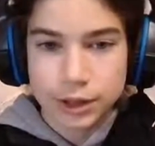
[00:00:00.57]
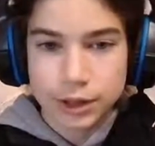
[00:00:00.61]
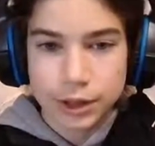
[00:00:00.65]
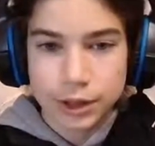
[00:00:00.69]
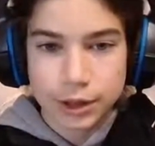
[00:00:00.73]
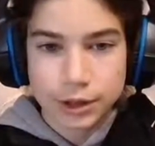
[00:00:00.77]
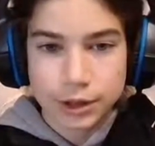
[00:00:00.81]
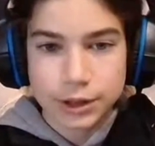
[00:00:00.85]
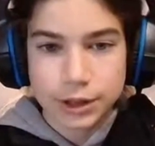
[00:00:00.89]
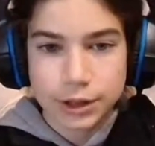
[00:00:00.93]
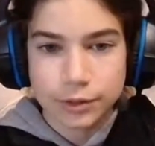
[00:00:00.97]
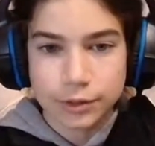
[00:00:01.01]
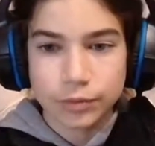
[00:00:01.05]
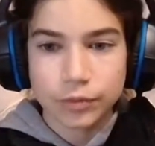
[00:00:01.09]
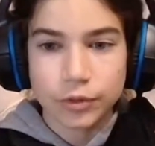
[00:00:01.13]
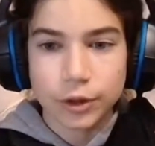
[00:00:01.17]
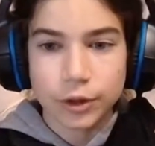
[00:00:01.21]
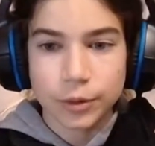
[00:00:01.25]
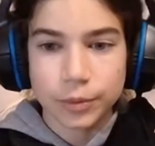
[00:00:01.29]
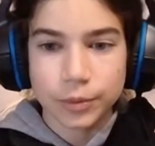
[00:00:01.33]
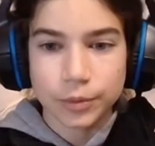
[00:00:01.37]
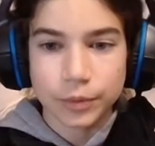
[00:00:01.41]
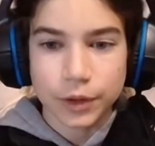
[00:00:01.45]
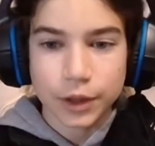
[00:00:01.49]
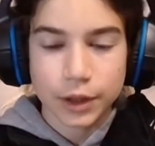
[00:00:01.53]
There are some
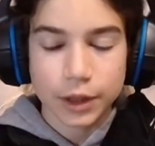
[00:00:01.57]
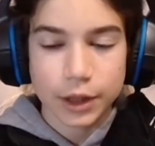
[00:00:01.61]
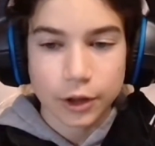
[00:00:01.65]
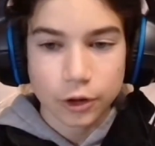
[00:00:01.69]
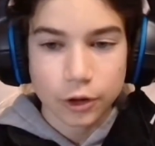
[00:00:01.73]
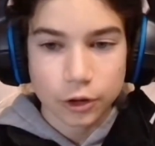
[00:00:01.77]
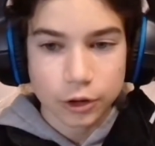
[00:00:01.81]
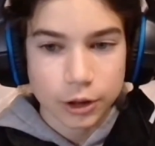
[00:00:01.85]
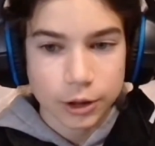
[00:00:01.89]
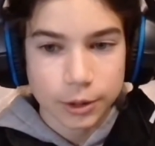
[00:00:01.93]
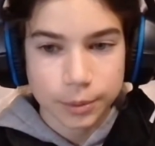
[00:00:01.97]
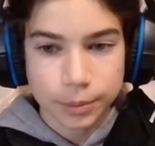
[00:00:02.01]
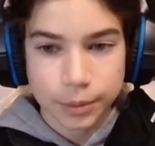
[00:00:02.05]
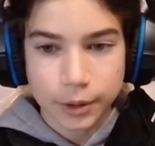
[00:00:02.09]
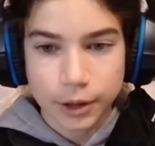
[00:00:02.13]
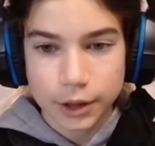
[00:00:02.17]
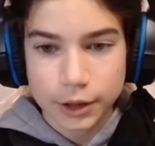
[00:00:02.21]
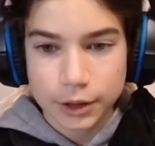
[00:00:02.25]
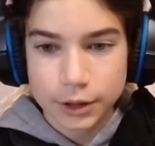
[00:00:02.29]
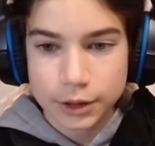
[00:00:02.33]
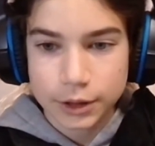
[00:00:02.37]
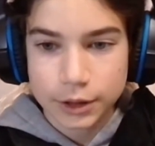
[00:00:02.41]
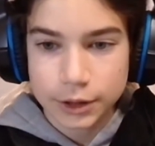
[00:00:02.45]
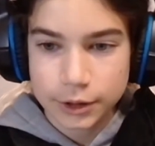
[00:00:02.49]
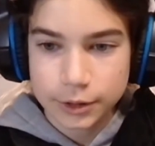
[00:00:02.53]
from the
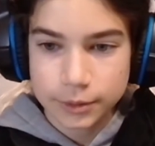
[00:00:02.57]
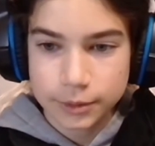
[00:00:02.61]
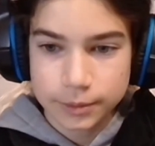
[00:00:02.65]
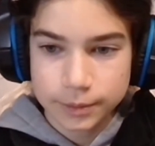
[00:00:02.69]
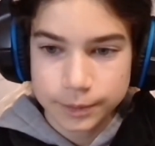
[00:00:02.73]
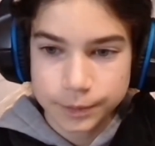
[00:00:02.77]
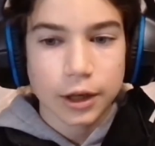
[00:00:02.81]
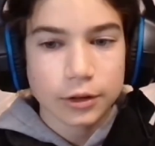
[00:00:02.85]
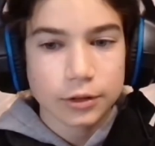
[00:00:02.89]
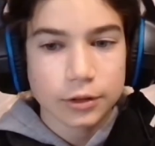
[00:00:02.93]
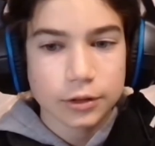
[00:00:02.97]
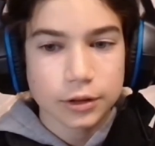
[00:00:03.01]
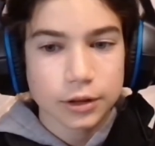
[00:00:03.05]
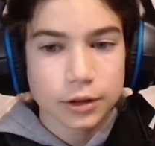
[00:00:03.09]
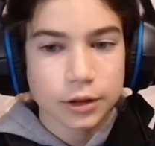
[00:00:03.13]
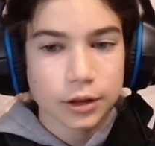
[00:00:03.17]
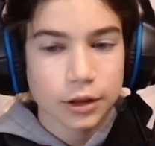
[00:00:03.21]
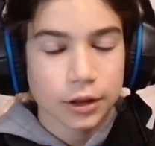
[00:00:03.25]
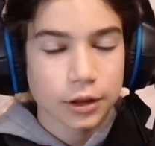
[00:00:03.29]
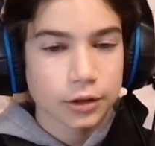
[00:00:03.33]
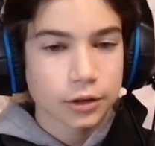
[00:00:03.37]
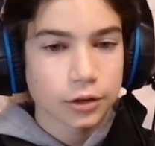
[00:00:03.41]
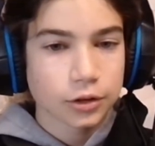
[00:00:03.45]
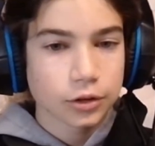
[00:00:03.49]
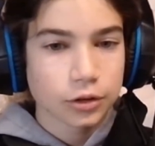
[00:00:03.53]
RocketPY team. How
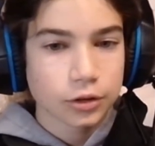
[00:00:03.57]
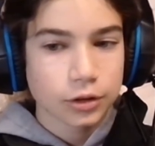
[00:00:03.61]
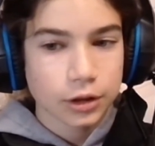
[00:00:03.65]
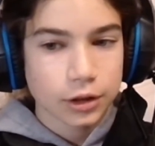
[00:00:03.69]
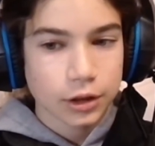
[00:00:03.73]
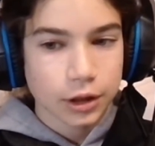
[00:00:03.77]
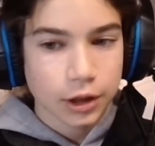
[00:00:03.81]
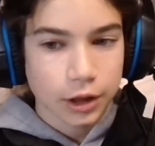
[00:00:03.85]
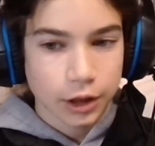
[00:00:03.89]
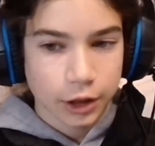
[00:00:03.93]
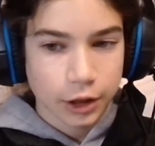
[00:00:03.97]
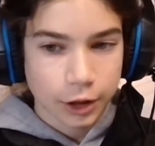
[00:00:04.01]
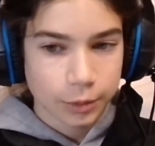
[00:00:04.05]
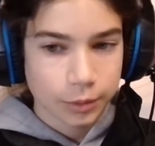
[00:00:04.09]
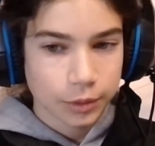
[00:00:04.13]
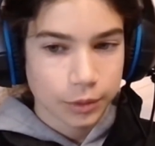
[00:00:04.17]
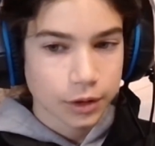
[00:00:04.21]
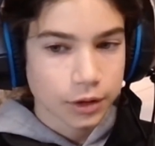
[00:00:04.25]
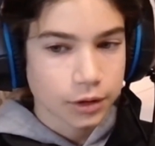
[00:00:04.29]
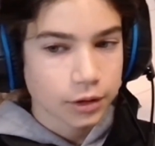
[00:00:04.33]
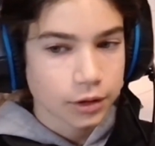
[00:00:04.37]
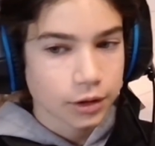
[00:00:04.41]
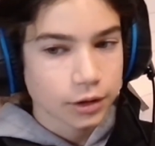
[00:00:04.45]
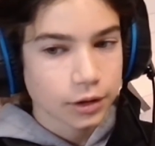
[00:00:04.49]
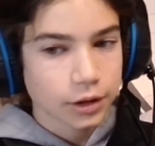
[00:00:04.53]
did you
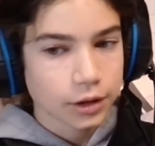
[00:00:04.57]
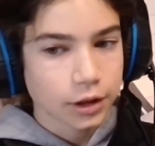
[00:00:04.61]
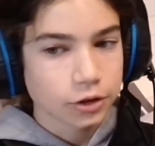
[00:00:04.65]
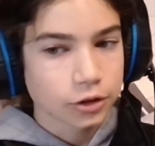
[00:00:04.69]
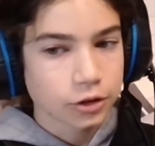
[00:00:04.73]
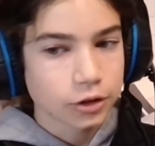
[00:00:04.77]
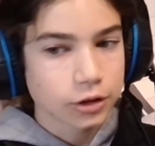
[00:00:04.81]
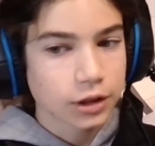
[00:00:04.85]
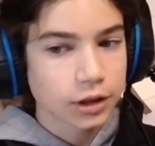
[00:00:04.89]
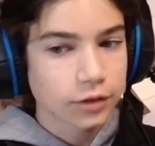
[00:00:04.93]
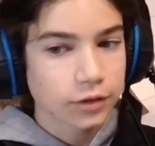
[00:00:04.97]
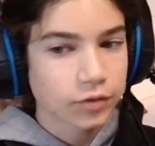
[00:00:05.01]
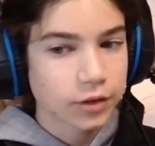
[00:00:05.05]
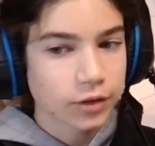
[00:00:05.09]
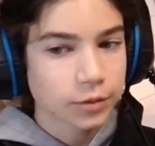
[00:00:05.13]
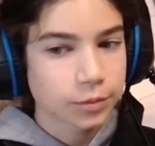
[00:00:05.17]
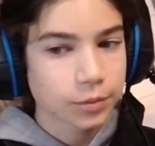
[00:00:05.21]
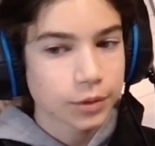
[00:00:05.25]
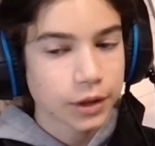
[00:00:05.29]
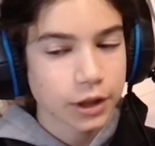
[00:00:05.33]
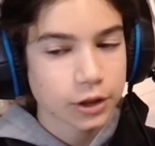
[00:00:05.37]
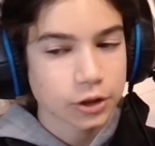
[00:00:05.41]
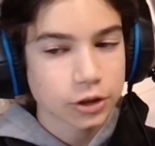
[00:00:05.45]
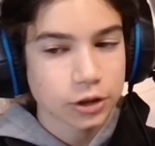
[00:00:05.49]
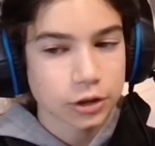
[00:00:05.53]
determine the shock and
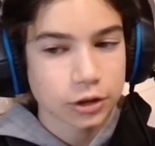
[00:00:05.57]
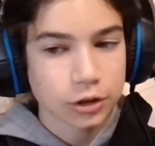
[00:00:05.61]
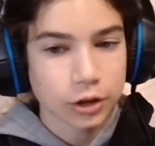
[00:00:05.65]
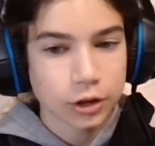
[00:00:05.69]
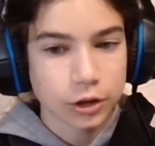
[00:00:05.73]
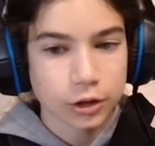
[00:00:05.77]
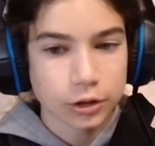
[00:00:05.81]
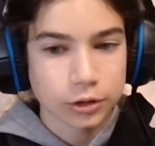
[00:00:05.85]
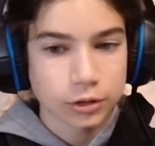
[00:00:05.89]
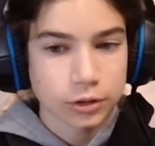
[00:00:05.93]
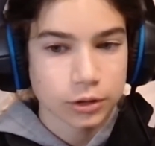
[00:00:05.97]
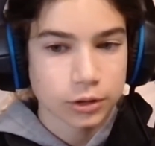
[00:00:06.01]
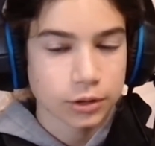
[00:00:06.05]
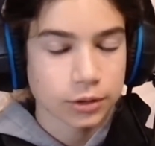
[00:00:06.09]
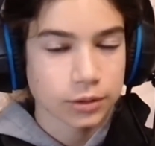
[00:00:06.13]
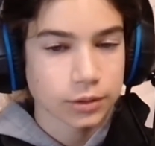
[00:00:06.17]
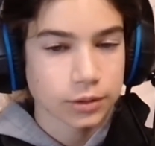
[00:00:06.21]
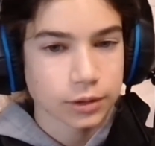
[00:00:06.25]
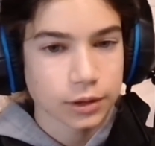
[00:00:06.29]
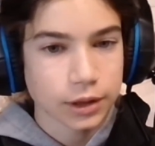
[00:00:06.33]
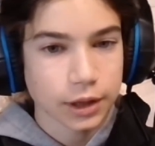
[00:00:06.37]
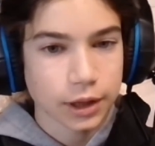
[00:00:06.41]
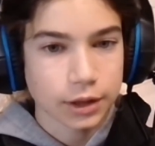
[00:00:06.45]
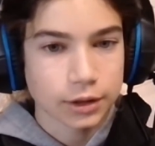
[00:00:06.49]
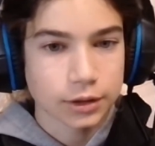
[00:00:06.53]
vibration loads
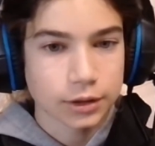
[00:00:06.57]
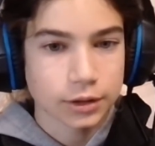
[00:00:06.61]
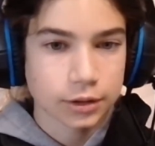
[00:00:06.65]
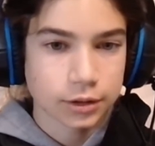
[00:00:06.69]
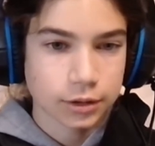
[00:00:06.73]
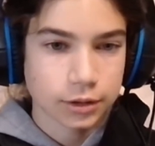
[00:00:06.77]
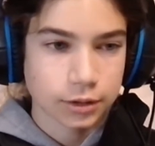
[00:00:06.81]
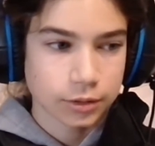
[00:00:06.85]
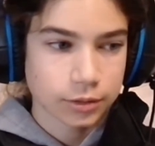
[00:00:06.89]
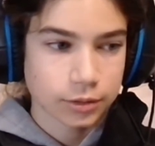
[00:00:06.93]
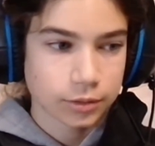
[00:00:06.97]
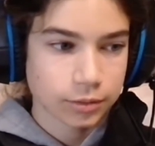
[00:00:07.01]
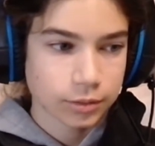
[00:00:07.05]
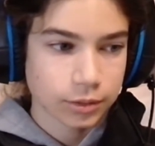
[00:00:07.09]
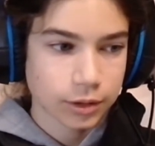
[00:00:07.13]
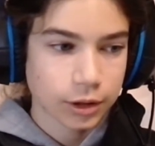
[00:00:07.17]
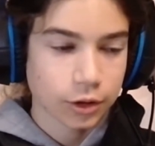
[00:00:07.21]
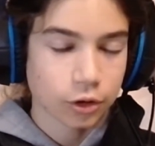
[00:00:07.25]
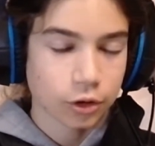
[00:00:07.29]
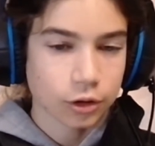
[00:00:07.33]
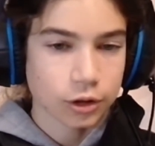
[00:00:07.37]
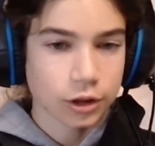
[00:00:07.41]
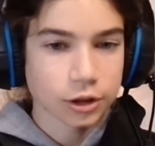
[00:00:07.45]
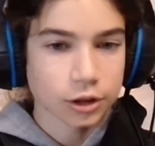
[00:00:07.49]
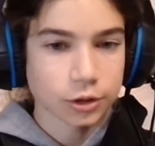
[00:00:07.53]
that the
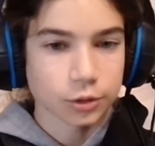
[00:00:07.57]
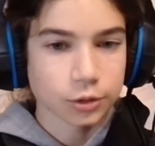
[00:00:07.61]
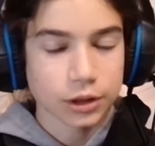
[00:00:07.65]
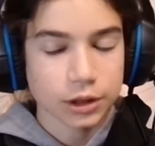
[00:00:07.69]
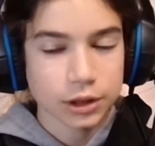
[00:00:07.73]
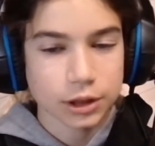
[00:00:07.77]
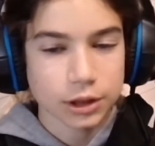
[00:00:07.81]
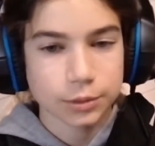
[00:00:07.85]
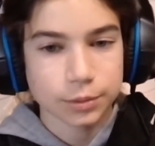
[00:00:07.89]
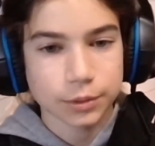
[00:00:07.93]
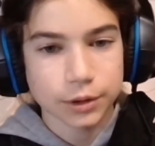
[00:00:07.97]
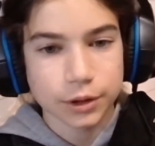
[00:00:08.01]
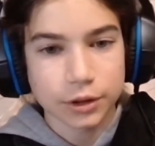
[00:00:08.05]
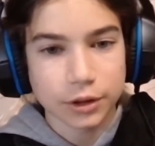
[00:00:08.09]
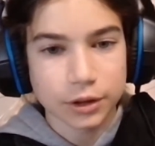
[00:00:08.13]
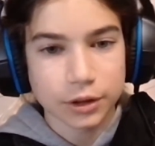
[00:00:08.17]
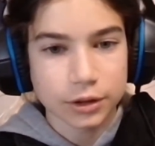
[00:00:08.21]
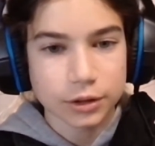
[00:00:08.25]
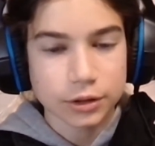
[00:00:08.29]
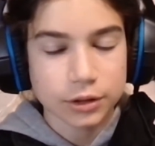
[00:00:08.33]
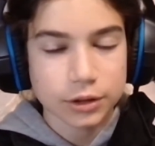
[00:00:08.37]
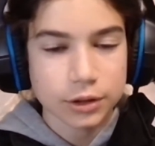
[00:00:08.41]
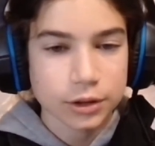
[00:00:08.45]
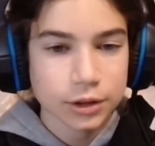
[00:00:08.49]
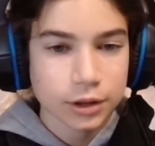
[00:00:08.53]
rocket would
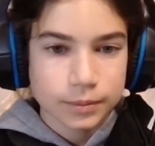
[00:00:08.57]
experience?